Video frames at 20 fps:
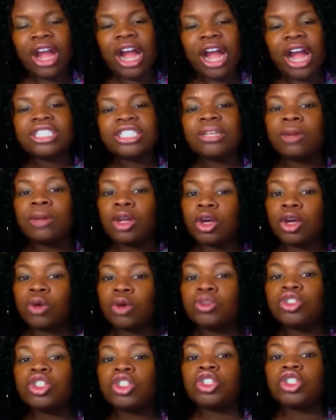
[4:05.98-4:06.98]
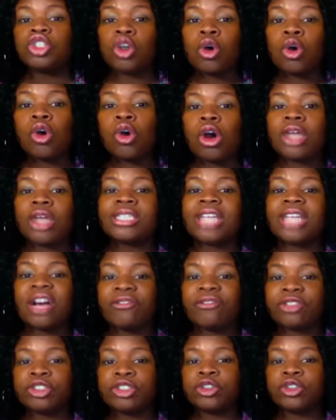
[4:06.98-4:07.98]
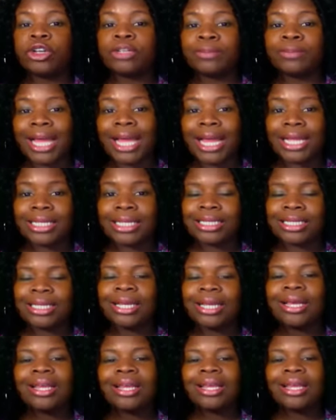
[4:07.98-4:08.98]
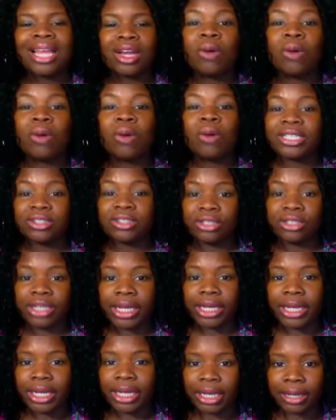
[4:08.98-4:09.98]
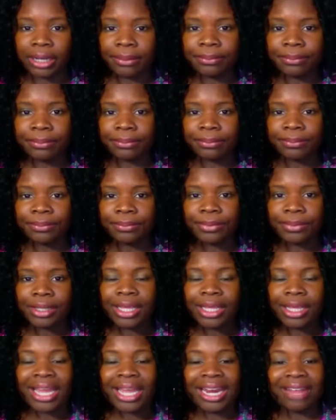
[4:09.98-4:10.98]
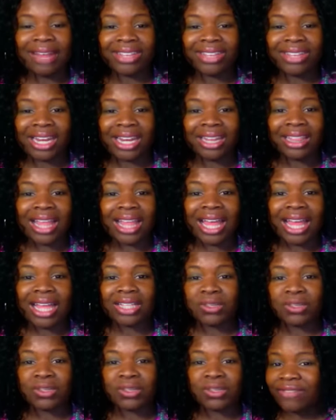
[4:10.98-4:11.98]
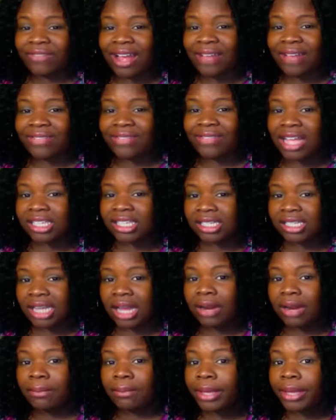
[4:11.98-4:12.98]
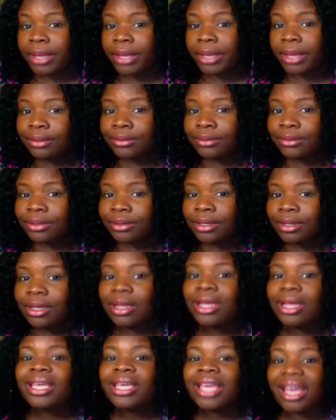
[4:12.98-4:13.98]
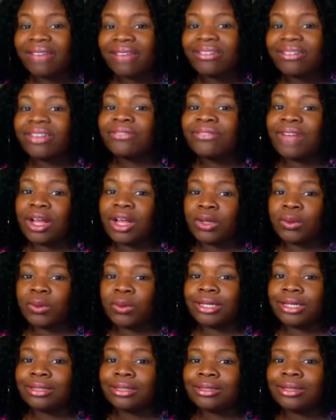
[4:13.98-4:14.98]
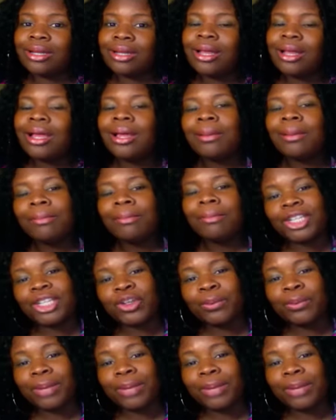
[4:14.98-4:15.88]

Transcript: are some low to no cost health insurance plans that go based on your income. And after getting that $25,000 bill, Kevin found one. Metro